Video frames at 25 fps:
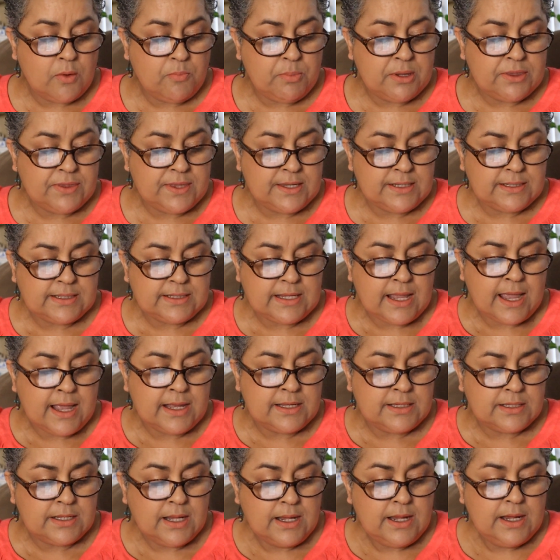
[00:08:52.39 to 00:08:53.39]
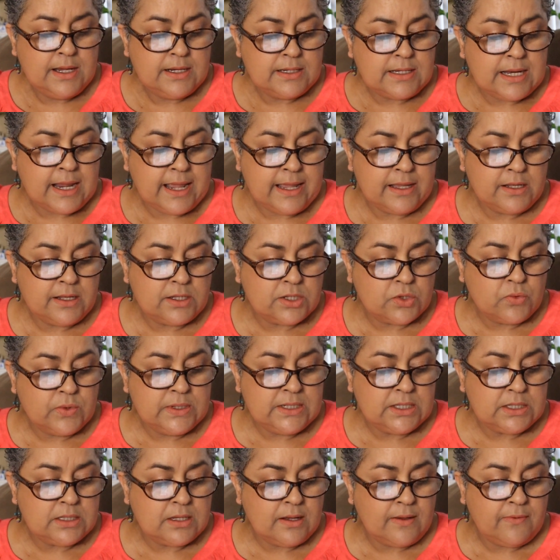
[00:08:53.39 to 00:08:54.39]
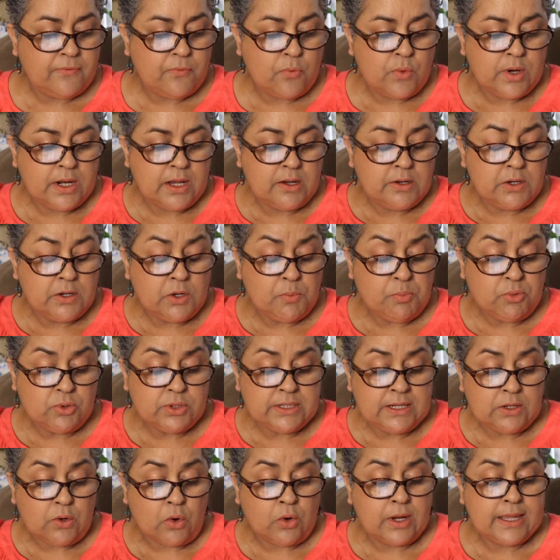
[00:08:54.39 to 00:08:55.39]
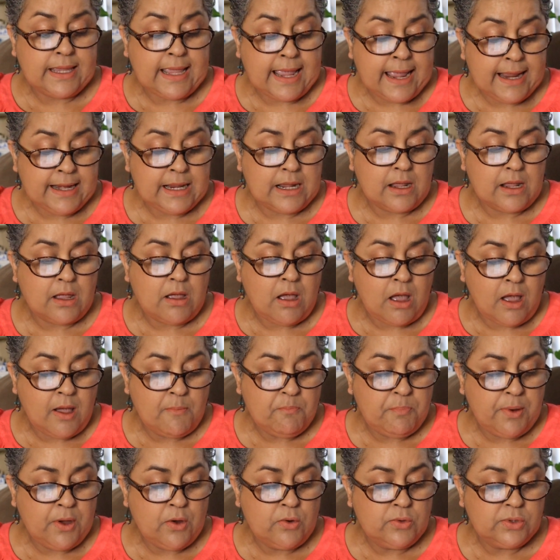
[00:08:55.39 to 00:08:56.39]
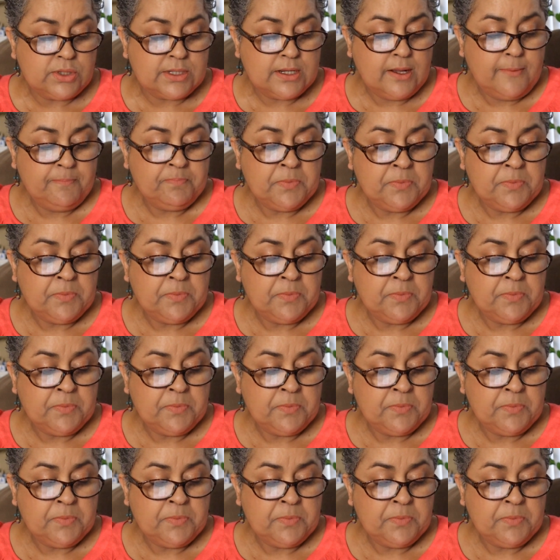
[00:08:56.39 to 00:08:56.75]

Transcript: but this has Tank's Green Stuff 100% organic compost,